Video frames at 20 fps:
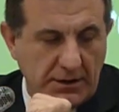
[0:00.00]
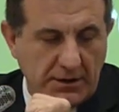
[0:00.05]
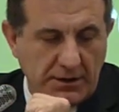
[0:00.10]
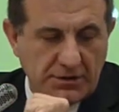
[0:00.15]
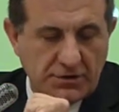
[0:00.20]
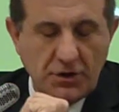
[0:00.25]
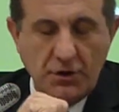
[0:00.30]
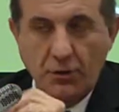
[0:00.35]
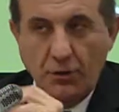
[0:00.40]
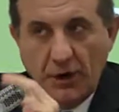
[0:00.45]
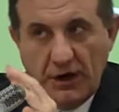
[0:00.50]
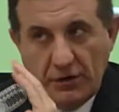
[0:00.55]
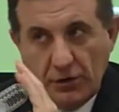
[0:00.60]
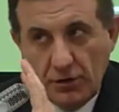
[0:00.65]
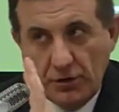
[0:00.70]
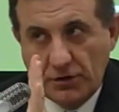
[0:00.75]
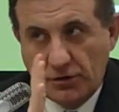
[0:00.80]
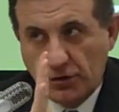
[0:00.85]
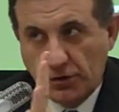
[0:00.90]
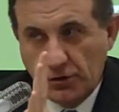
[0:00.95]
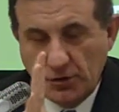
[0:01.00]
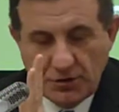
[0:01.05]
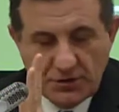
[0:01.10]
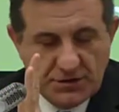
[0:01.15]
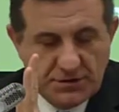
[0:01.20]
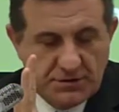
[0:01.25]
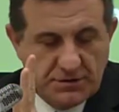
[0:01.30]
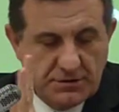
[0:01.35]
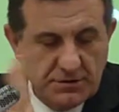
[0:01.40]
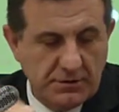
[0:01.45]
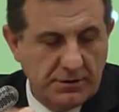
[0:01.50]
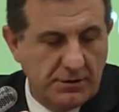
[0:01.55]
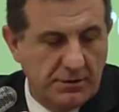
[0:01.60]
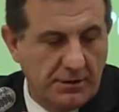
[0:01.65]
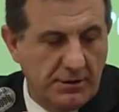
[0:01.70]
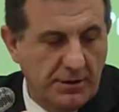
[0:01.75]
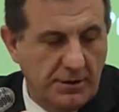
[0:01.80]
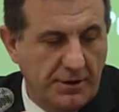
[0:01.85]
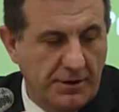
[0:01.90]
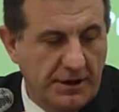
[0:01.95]
So we're going to use
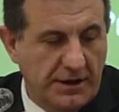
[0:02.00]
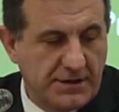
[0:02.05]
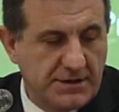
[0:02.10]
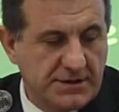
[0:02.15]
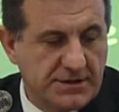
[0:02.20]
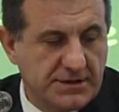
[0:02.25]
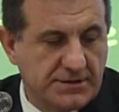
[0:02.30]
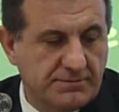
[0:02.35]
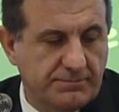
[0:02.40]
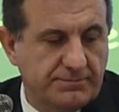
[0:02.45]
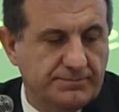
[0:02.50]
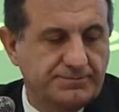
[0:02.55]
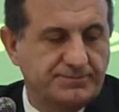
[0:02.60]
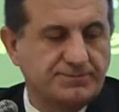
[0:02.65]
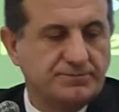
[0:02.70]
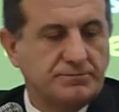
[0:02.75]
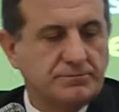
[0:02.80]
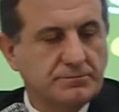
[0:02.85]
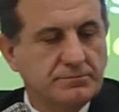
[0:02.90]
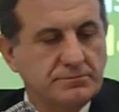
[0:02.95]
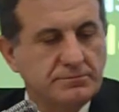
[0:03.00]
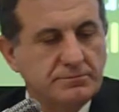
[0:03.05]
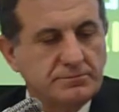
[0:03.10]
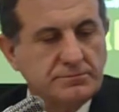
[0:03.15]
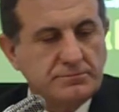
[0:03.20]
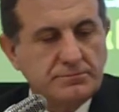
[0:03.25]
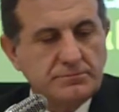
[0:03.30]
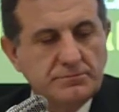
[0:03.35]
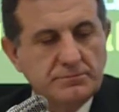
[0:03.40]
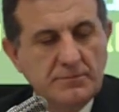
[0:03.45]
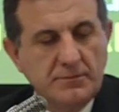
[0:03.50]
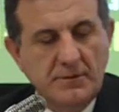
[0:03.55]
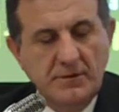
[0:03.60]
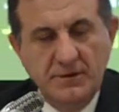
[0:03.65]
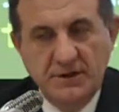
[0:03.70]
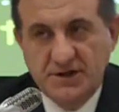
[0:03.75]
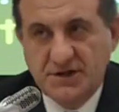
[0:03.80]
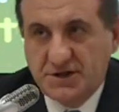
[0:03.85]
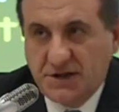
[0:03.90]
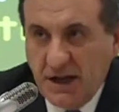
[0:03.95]
this
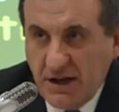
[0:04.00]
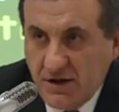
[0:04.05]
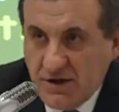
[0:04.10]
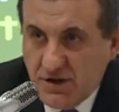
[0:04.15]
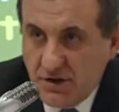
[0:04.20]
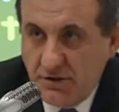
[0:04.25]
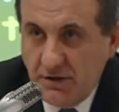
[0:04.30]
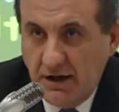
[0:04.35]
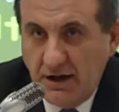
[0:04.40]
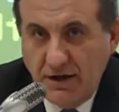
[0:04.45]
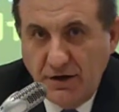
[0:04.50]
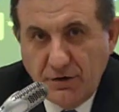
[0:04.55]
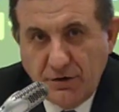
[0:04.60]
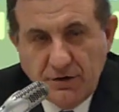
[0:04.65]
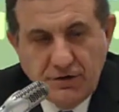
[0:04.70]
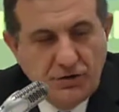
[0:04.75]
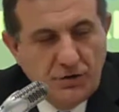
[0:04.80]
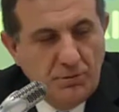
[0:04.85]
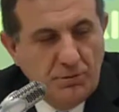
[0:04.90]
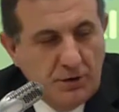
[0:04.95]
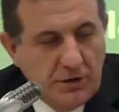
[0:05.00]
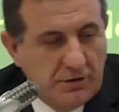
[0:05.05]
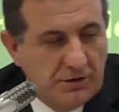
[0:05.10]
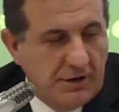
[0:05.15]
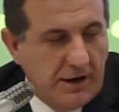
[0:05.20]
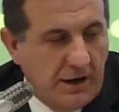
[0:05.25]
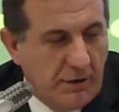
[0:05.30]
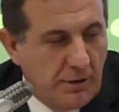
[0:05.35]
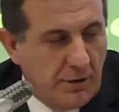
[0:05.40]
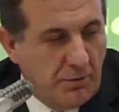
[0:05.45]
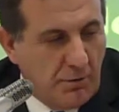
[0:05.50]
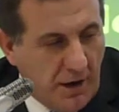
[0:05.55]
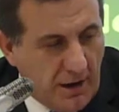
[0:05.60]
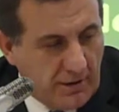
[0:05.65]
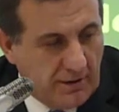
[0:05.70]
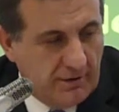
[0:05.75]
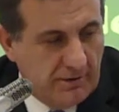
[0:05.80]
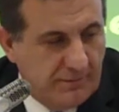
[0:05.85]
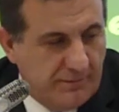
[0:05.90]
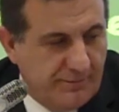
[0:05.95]
distinction in order to build our
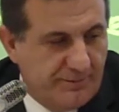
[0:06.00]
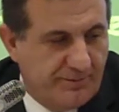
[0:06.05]
model.